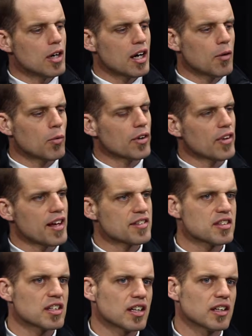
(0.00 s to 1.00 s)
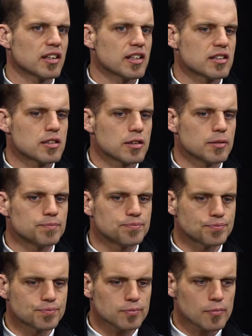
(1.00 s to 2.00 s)
One last thing I'd like to
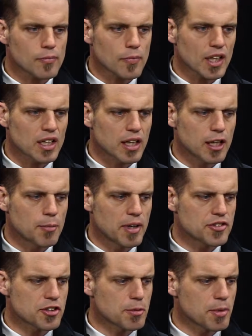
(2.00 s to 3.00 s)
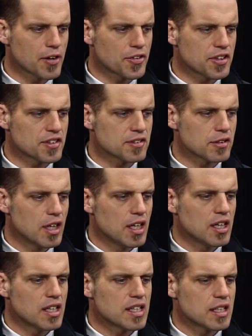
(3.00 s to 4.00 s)
kind of mention about this
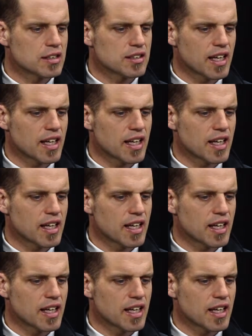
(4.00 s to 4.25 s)
is